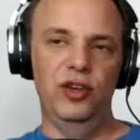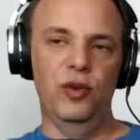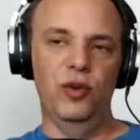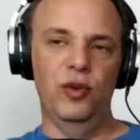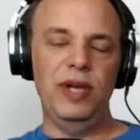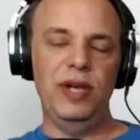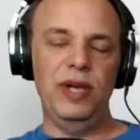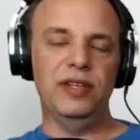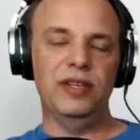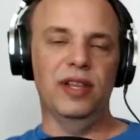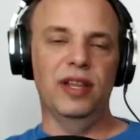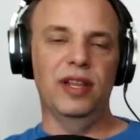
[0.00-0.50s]

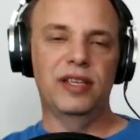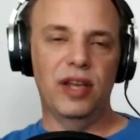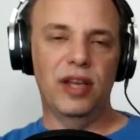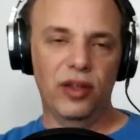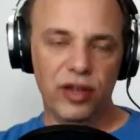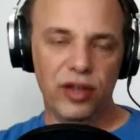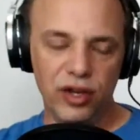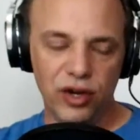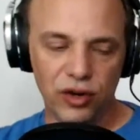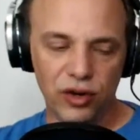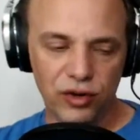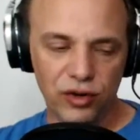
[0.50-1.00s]
basically
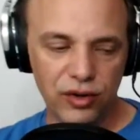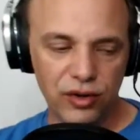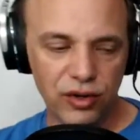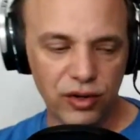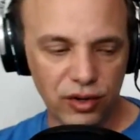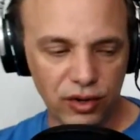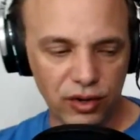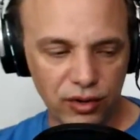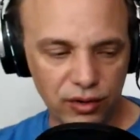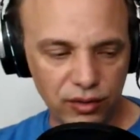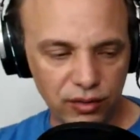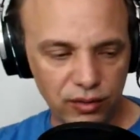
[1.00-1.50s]
telling
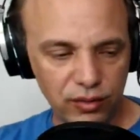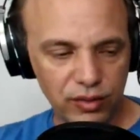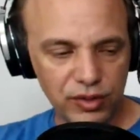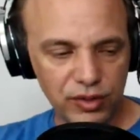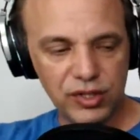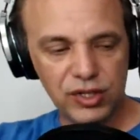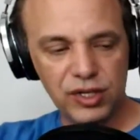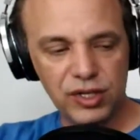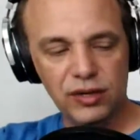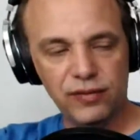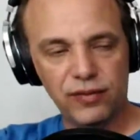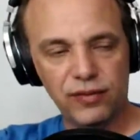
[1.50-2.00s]
your
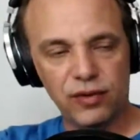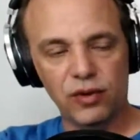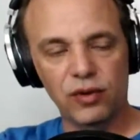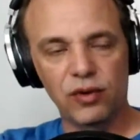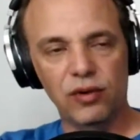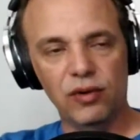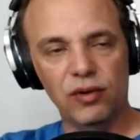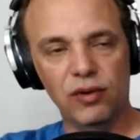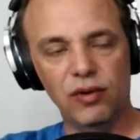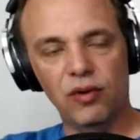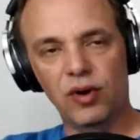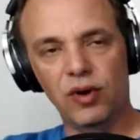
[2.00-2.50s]
receiver,
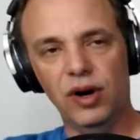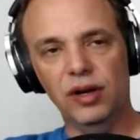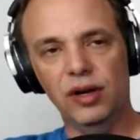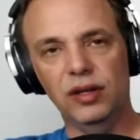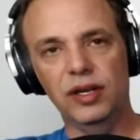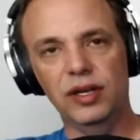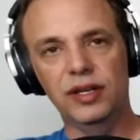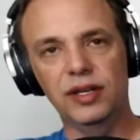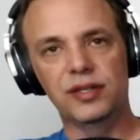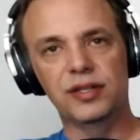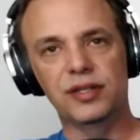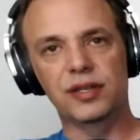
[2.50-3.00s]
or at
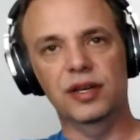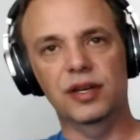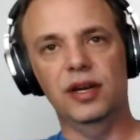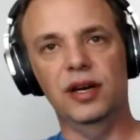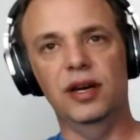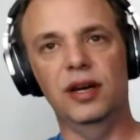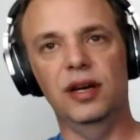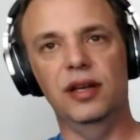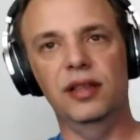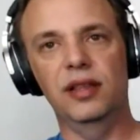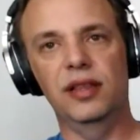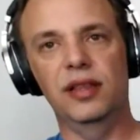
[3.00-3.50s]
least
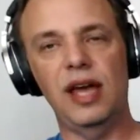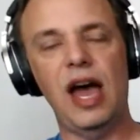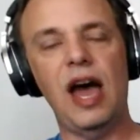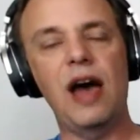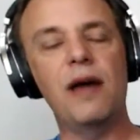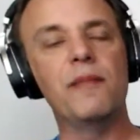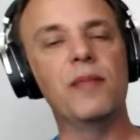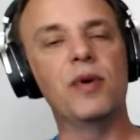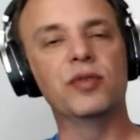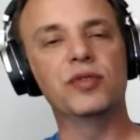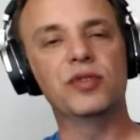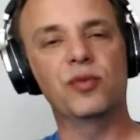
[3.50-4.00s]
the
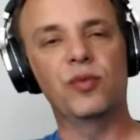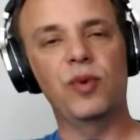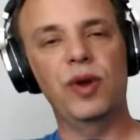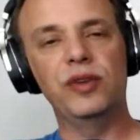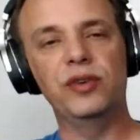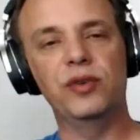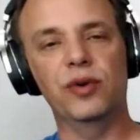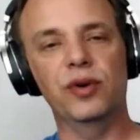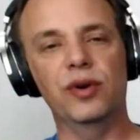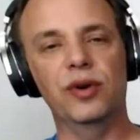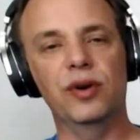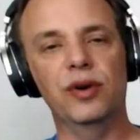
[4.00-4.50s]
Atmos
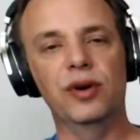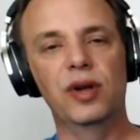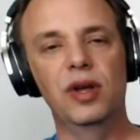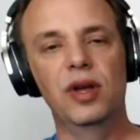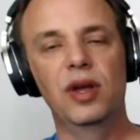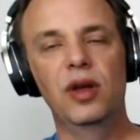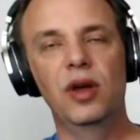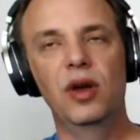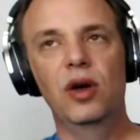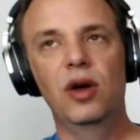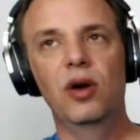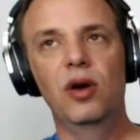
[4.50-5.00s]
renderer,
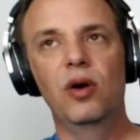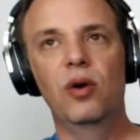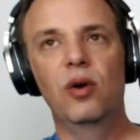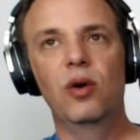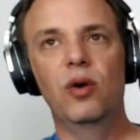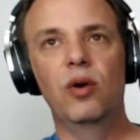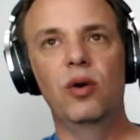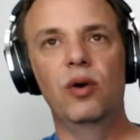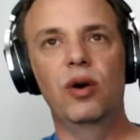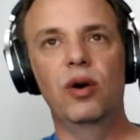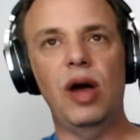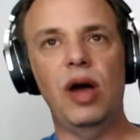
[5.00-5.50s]

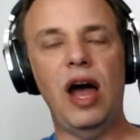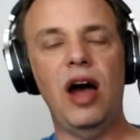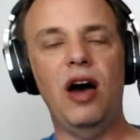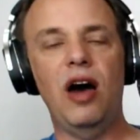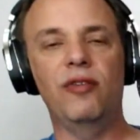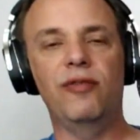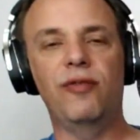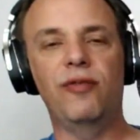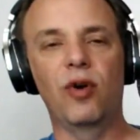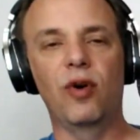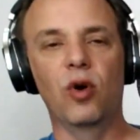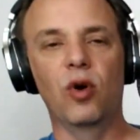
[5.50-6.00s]
how
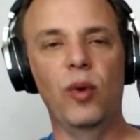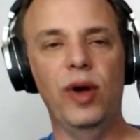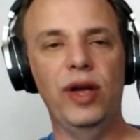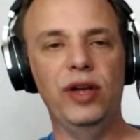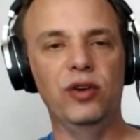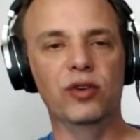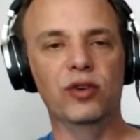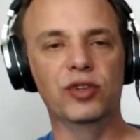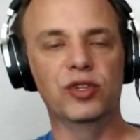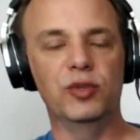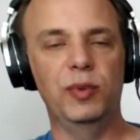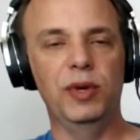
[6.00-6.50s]
far away
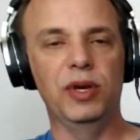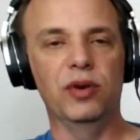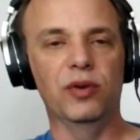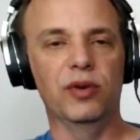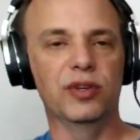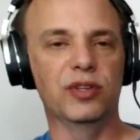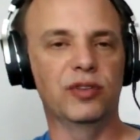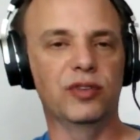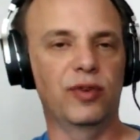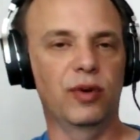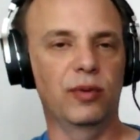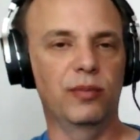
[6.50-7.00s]
your speaker
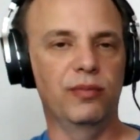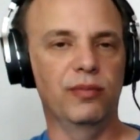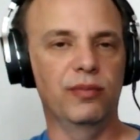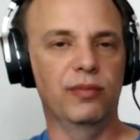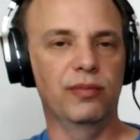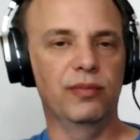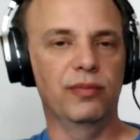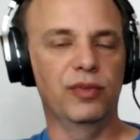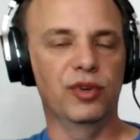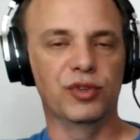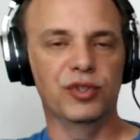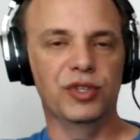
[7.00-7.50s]
is from
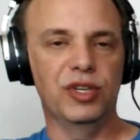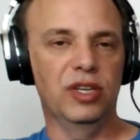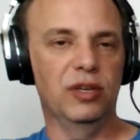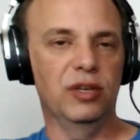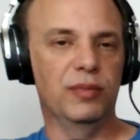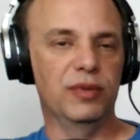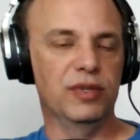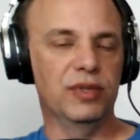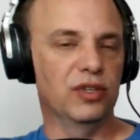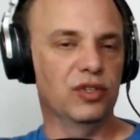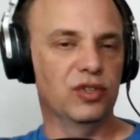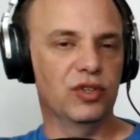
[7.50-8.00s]
your
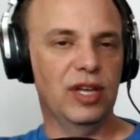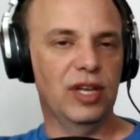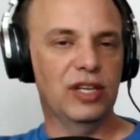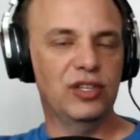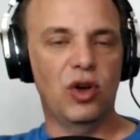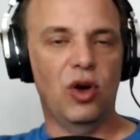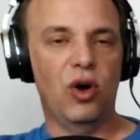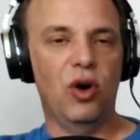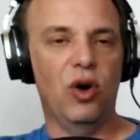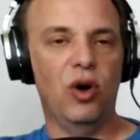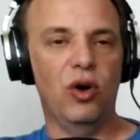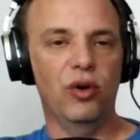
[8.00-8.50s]
seated position.
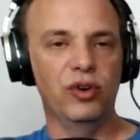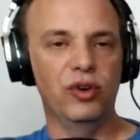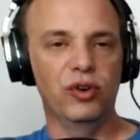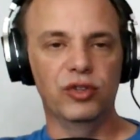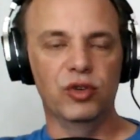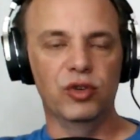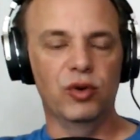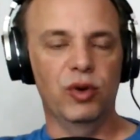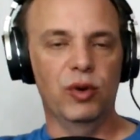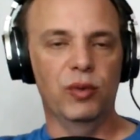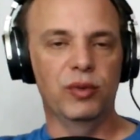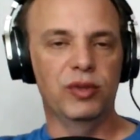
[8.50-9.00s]
That's all you're
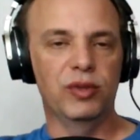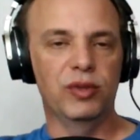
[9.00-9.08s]
doing with